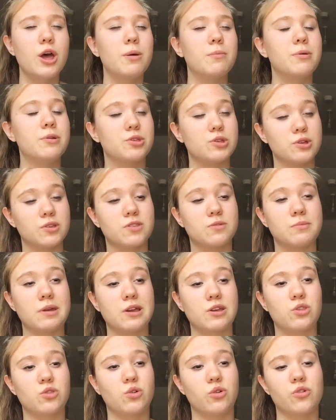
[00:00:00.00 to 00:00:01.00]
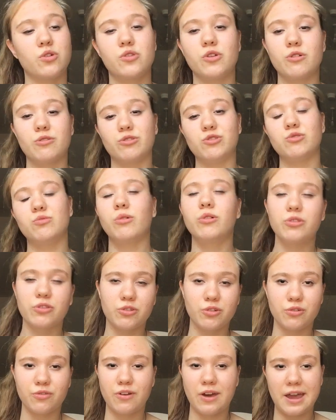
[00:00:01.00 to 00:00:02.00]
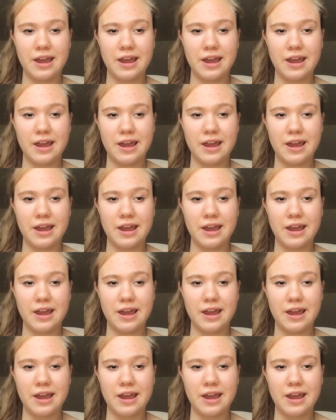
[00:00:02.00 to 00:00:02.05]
but just make sure that those you want to do for